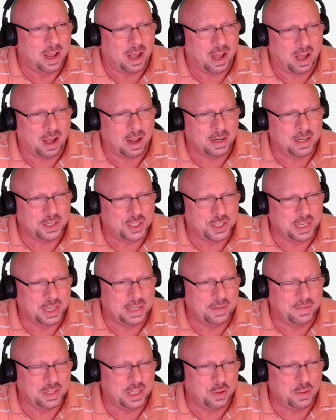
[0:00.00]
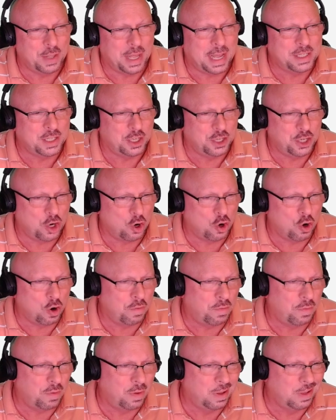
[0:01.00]
Honestly, even though that's a
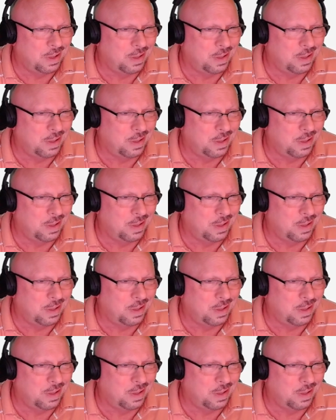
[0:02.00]
nerf,